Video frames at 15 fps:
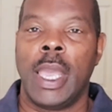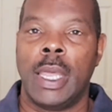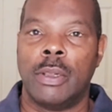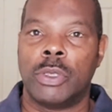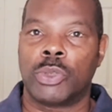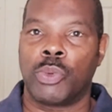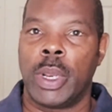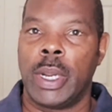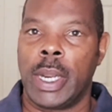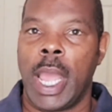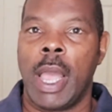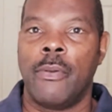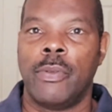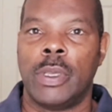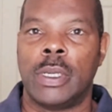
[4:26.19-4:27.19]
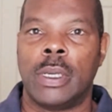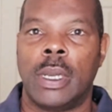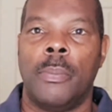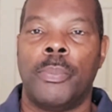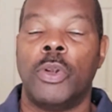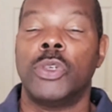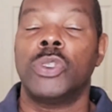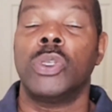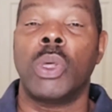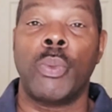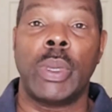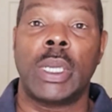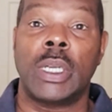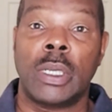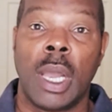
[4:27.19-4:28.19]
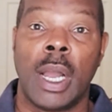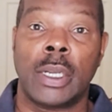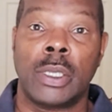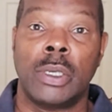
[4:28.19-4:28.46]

and it was great having a person that we could talk